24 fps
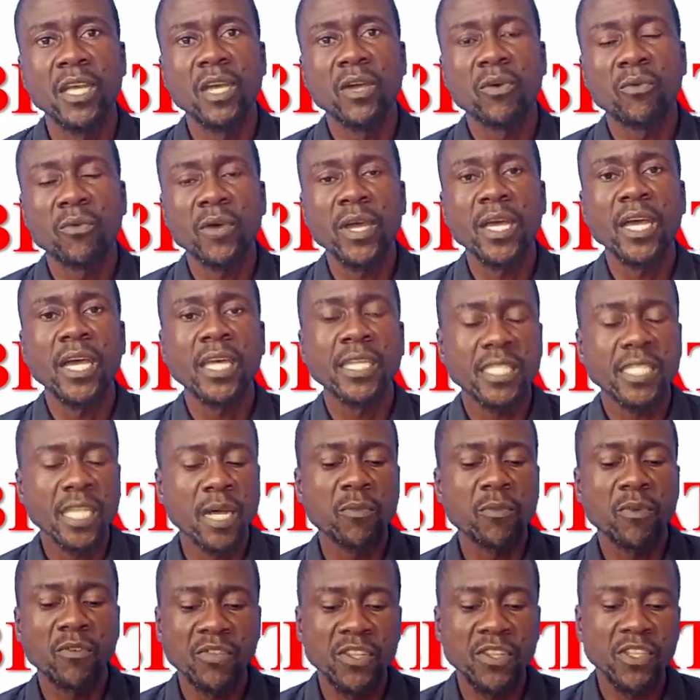Where
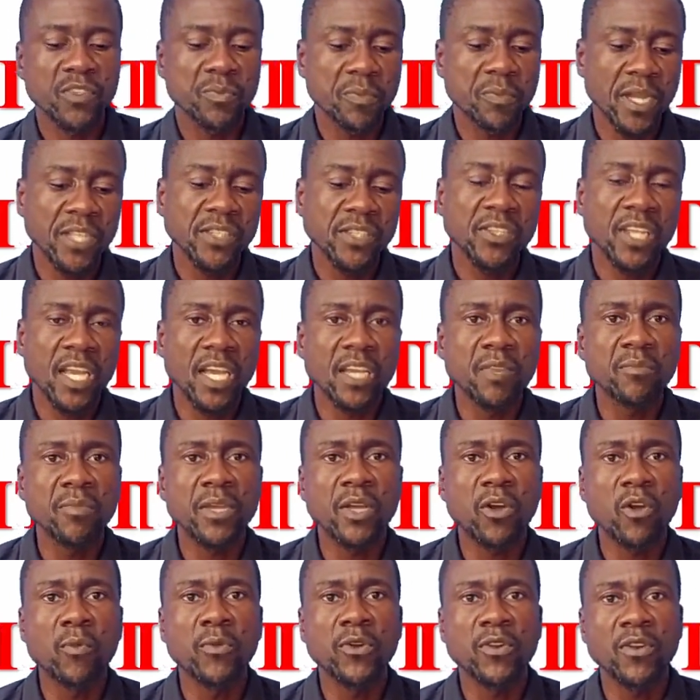some of these plants can be
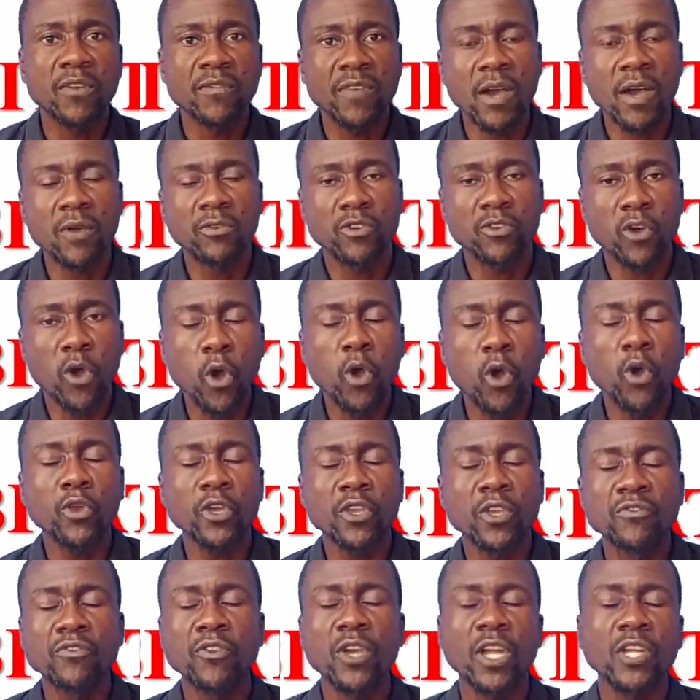commonly found. Or
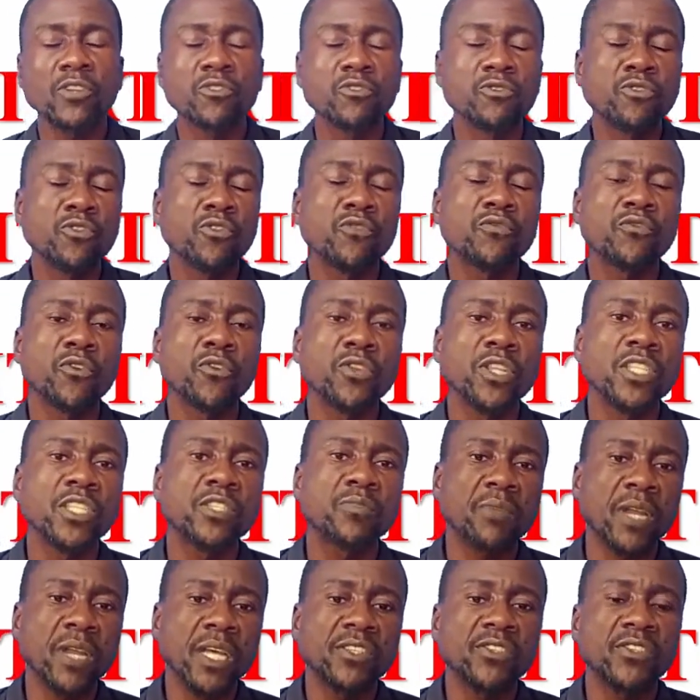if you are to look for these
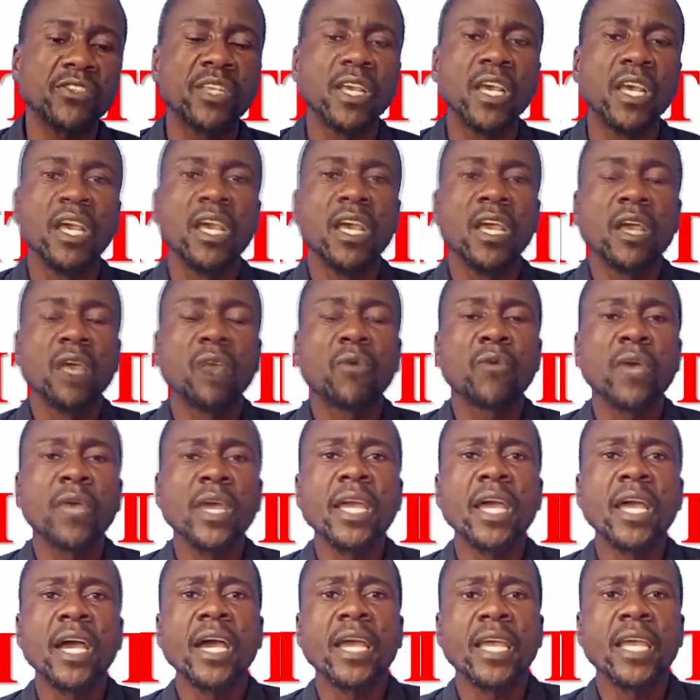plants,
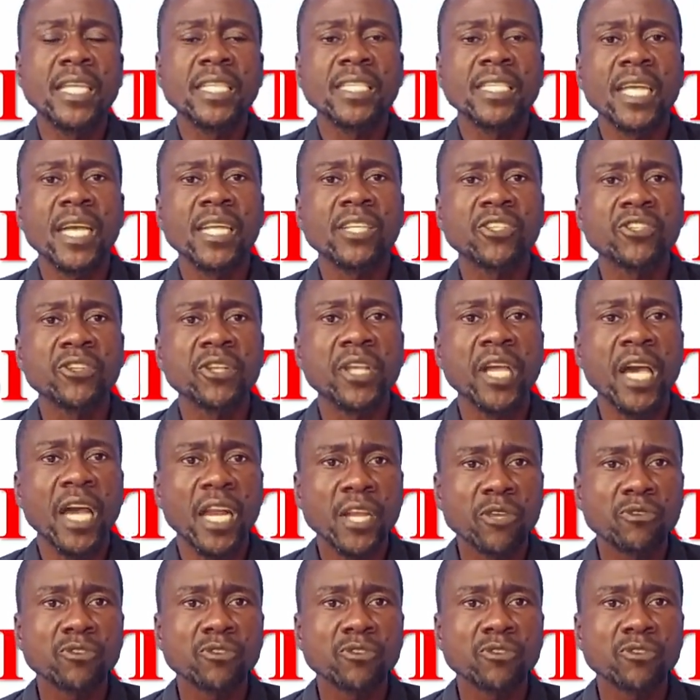where exactly are you